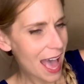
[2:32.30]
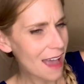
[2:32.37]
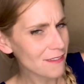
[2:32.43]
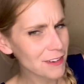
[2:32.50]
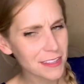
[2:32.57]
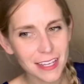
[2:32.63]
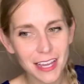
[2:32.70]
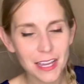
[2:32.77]

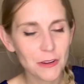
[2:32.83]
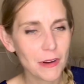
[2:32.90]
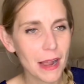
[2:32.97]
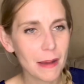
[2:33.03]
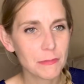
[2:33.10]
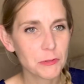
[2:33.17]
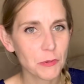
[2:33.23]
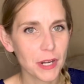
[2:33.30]
everything I
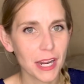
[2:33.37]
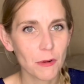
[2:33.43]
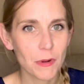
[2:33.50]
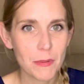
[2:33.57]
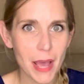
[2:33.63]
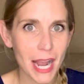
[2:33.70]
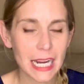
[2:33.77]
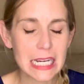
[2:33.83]
grabbed when I
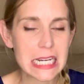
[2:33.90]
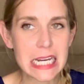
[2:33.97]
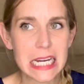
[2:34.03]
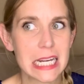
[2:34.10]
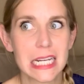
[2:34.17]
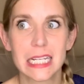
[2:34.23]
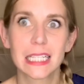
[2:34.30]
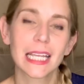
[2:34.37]
went back and
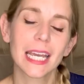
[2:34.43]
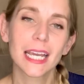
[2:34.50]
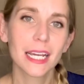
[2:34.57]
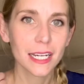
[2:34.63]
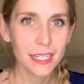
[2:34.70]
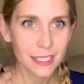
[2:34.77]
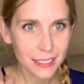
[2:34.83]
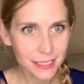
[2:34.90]
needed
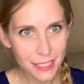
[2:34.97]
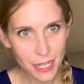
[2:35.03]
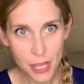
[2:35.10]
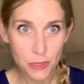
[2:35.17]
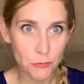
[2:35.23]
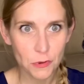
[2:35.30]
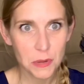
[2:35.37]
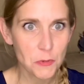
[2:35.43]
like
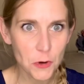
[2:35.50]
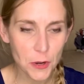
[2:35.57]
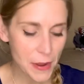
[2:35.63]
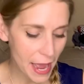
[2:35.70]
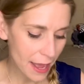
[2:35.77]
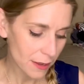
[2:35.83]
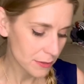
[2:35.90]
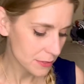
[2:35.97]
three more
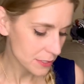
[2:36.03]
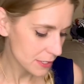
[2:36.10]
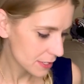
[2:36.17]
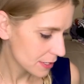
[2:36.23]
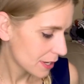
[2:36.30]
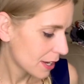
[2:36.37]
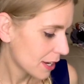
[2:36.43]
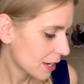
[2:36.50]

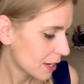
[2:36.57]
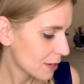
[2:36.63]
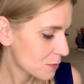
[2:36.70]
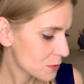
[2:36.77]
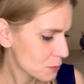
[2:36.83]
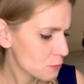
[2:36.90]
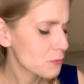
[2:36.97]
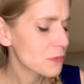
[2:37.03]
pounds
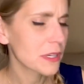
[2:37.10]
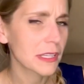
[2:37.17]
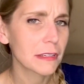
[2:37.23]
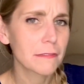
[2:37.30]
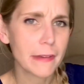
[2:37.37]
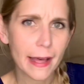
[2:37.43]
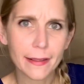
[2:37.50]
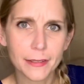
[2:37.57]
was really
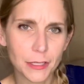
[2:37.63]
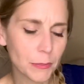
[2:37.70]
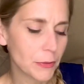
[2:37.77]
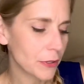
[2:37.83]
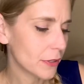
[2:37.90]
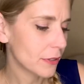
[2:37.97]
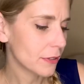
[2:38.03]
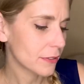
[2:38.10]

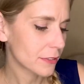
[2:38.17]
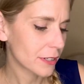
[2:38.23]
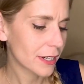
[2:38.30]
valuable.